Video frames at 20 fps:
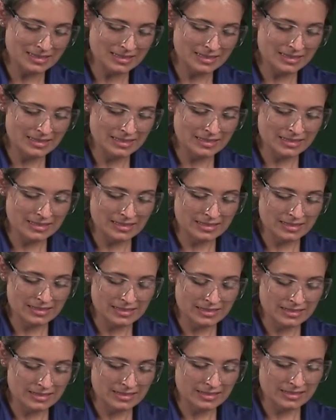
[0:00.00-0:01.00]

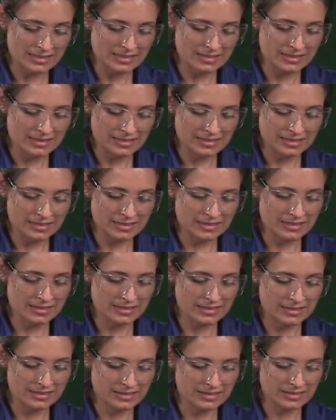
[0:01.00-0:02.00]

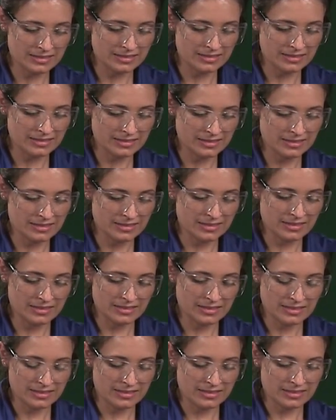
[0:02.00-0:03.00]

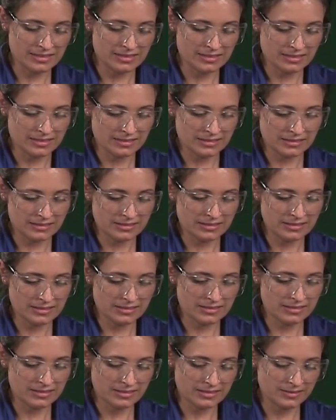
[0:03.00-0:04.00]

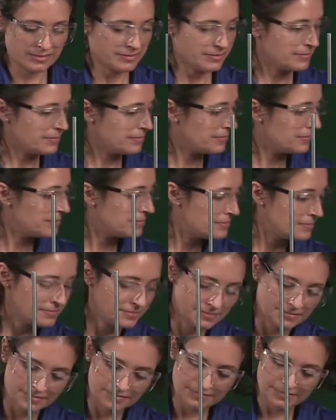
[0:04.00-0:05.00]

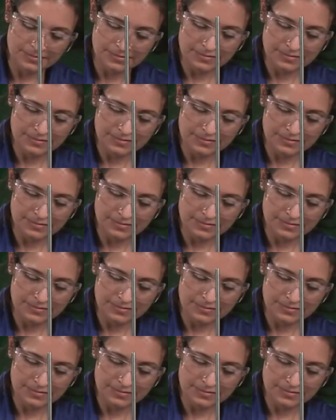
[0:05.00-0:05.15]
No one is speaking in this clip.